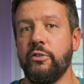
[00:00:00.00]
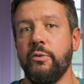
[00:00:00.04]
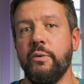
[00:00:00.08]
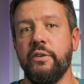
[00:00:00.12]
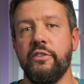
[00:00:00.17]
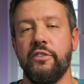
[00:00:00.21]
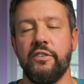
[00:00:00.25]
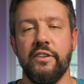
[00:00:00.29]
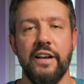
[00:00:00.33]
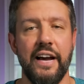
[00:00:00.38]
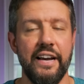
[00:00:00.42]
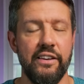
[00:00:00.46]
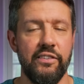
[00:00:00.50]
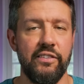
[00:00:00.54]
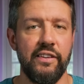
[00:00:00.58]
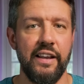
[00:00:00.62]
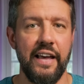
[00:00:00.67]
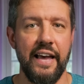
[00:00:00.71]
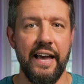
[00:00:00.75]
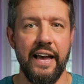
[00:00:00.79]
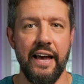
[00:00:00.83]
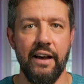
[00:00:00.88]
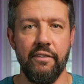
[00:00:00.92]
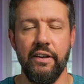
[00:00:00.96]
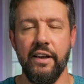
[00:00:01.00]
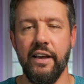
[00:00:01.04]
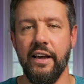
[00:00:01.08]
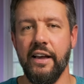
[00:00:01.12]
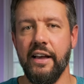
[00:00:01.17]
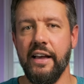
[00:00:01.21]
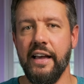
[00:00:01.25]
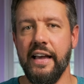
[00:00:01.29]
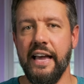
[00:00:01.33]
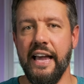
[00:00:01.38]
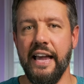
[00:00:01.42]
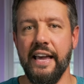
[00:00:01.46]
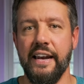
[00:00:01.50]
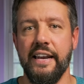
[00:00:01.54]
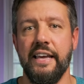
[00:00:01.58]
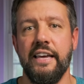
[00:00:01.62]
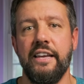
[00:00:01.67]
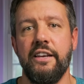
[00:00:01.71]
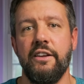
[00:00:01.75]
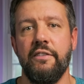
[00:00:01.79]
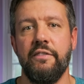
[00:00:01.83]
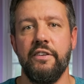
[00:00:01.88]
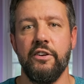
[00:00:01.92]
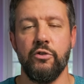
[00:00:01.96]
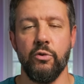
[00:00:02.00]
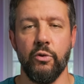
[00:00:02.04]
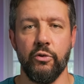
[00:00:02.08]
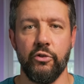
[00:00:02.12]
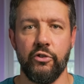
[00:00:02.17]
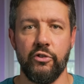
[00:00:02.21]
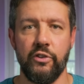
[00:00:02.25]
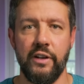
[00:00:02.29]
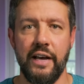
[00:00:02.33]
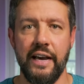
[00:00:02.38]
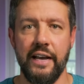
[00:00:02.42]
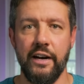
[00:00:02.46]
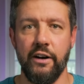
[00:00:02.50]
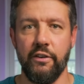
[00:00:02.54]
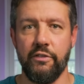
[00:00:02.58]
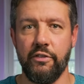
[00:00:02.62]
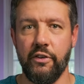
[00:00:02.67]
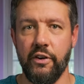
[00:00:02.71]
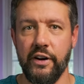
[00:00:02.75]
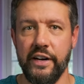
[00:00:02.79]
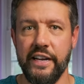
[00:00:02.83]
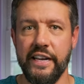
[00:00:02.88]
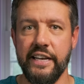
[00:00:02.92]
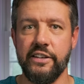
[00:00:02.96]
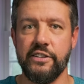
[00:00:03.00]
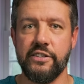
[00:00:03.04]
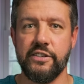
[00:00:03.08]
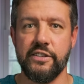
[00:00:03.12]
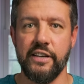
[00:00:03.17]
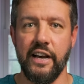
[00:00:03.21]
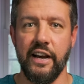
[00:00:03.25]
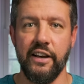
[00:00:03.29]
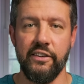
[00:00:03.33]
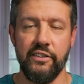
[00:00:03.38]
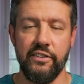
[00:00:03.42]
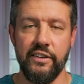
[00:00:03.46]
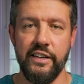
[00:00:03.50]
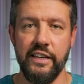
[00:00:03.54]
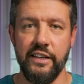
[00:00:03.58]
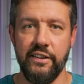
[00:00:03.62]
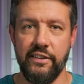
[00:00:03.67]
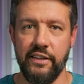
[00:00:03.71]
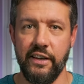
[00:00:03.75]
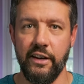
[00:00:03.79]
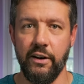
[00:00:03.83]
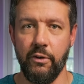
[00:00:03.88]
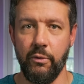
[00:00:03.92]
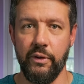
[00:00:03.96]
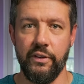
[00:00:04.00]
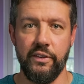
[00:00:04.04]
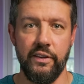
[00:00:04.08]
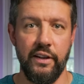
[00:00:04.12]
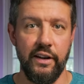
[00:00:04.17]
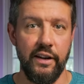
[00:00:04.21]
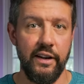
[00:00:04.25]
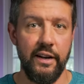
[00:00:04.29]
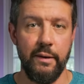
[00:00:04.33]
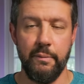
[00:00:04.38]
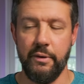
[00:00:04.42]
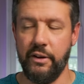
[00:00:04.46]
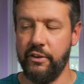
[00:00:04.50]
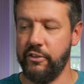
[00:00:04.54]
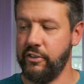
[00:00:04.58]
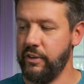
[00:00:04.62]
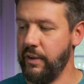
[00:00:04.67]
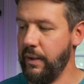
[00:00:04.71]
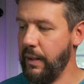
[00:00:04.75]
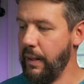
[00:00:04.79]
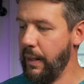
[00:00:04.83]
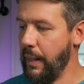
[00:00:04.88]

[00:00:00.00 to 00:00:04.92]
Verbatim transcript: So it's nice to have an individual slider for each size detail within an image.